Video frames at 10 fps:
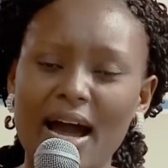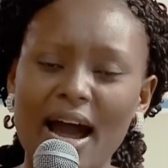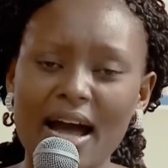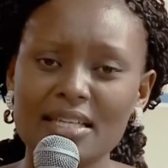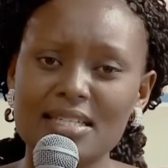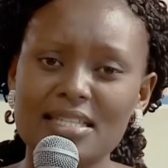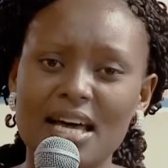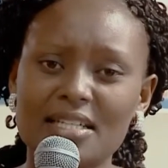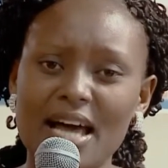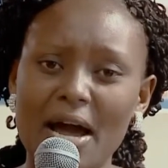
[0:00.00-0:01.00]
hearts
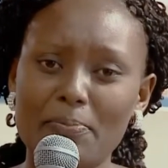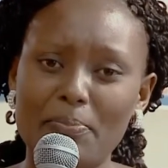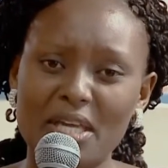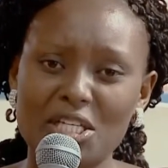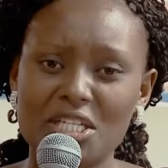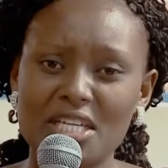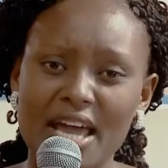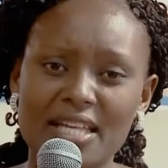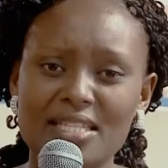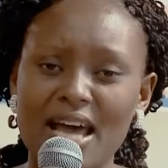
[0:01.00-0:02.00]
that are patient